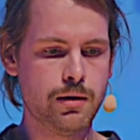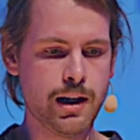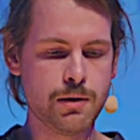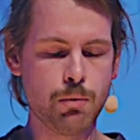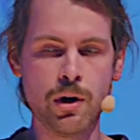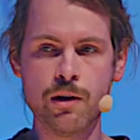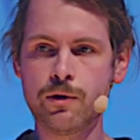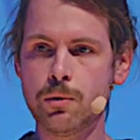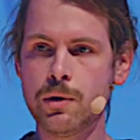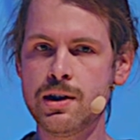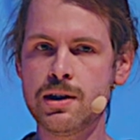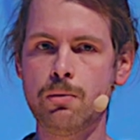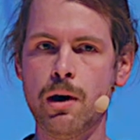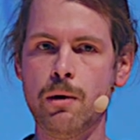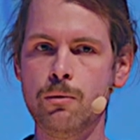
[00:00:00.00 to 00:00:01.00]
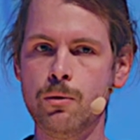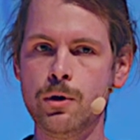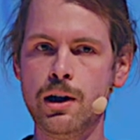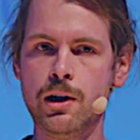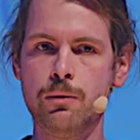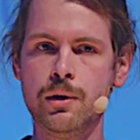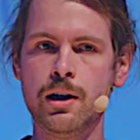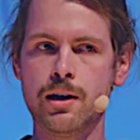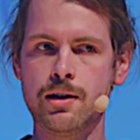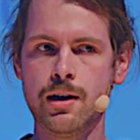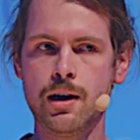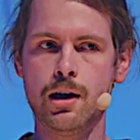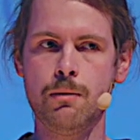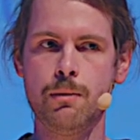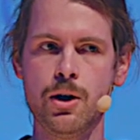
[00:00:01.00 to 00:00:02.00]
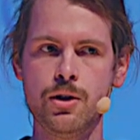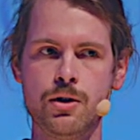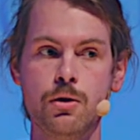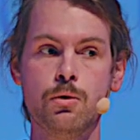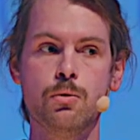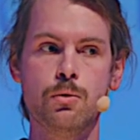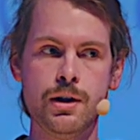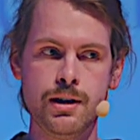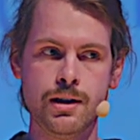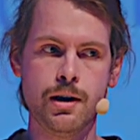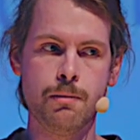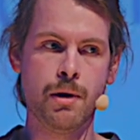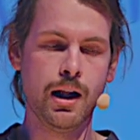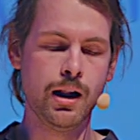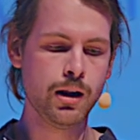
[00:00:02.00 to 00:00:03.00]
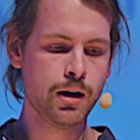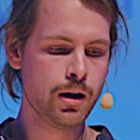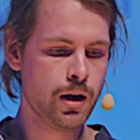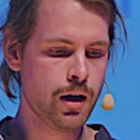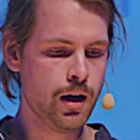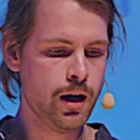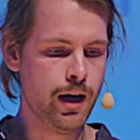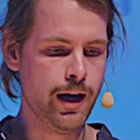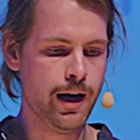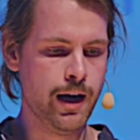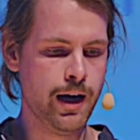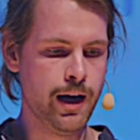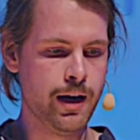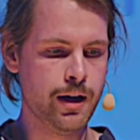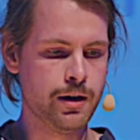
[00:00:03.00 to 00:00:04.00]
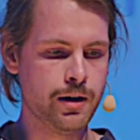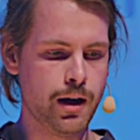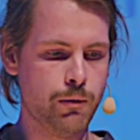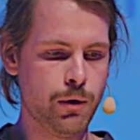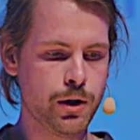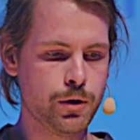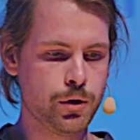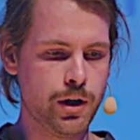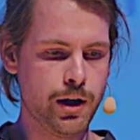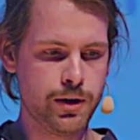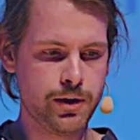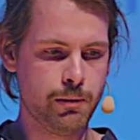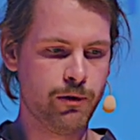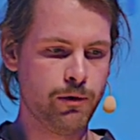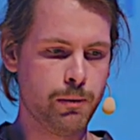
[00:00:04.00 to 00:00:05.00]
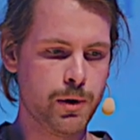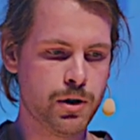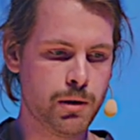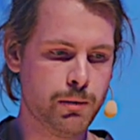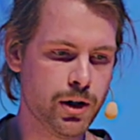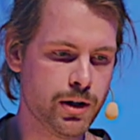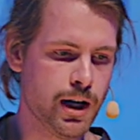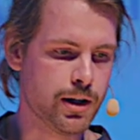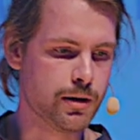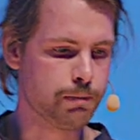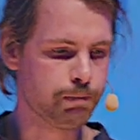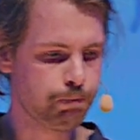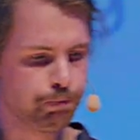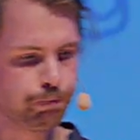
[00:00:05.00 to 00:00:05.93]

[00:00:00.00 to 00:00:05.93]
that's one of the reasons why I'm really, really excited about Reason ML. And I want to share some information about that.